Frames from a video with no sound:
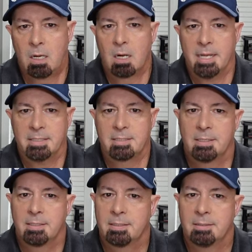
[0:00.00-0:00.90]
All right,
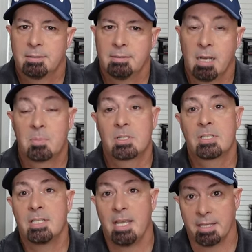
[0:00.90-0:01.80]
number
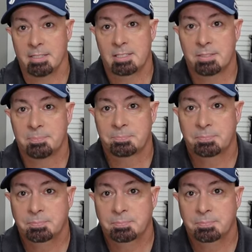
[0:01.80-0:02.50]
six,